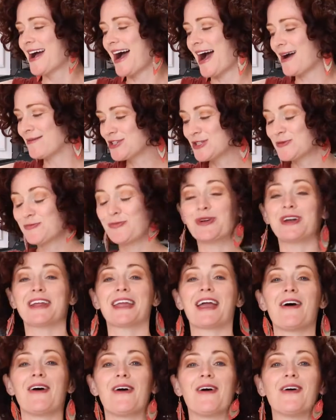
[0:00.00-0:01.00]
I'm just
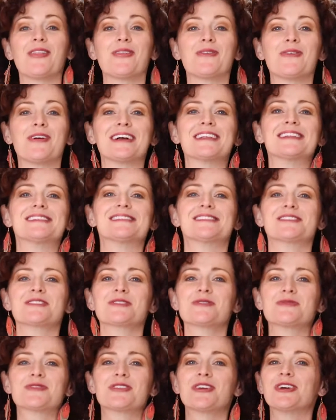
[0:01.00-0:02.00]
putting out all the ones
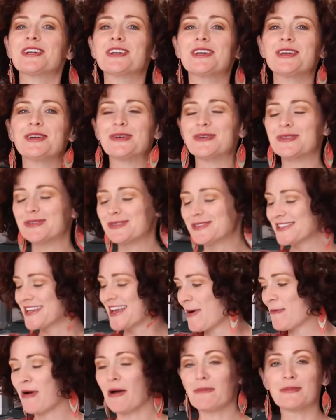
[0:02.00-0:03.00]
you could use.
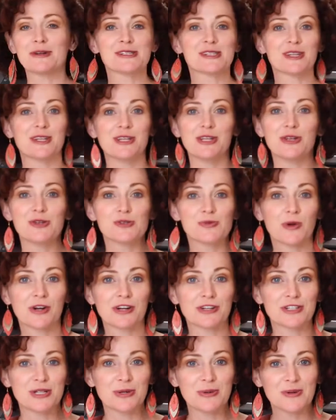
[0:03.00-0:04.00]
I'm probably just going to use
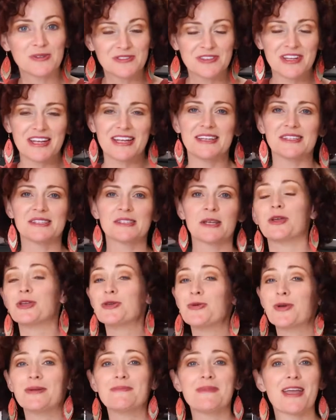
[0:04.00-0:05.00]
one or two of these, but
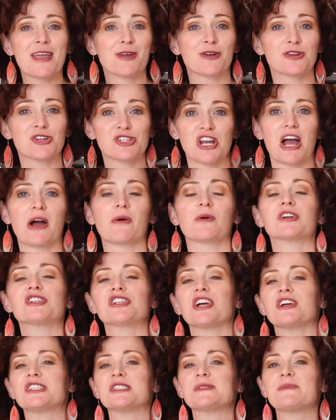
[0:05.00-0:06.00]
you can make your shower
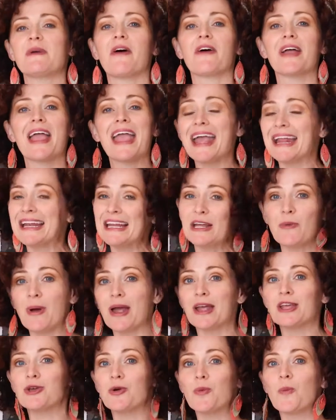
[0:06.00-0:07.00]
gel smell any
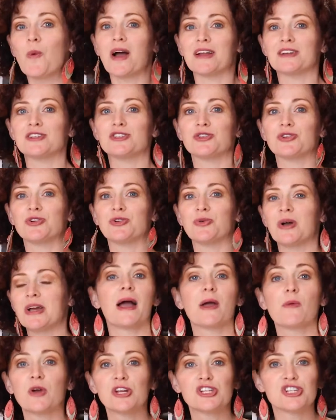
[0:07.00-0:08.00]
way you want to
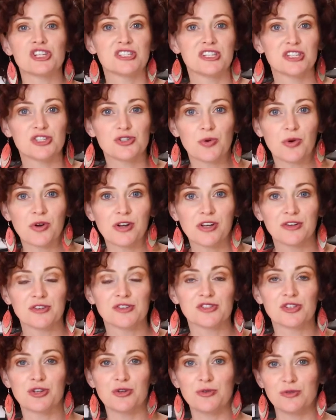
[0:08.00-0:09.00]
by which essential
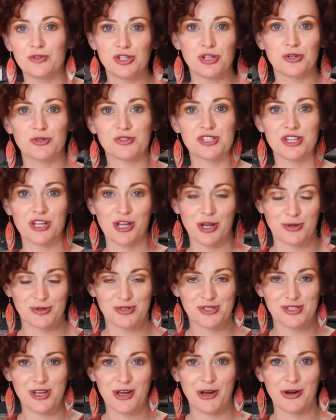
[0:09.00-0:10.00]
oils you choose to
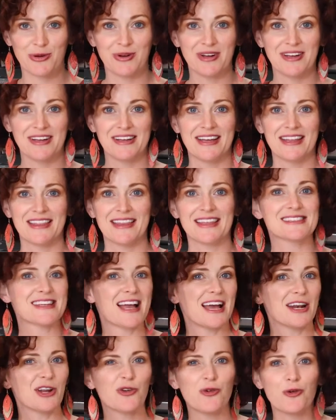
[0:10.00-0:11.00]
use. So that's
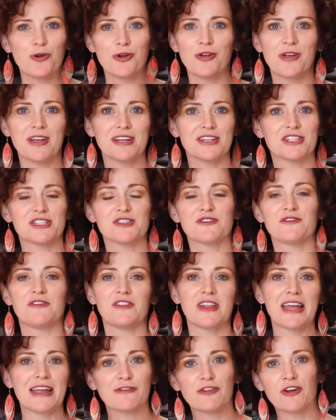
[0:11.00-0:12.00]
kind of cool. You can just
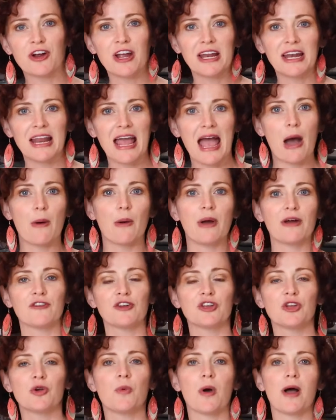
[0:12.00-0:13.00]
flavor it
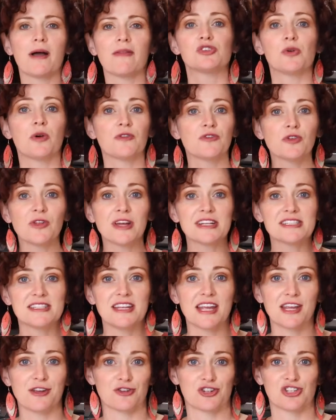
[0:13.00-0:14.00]
however you want. So if you like to
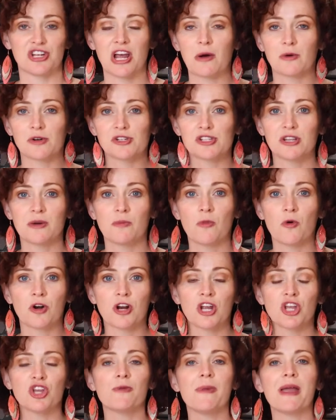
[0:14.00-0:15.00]
take your showers in the
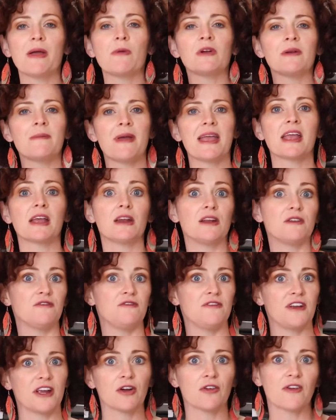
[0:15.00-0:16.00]
morning, you may want to make an
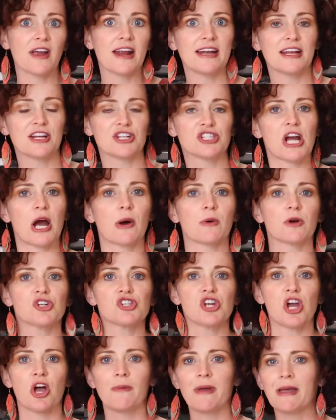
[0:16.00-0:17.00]
invigorating shower
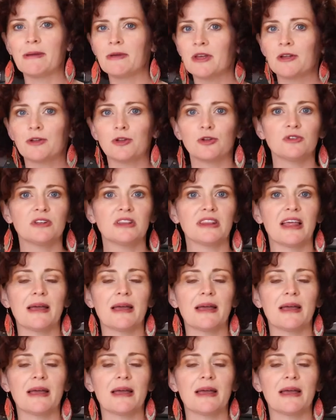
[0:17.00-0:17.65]
gel. Maybe include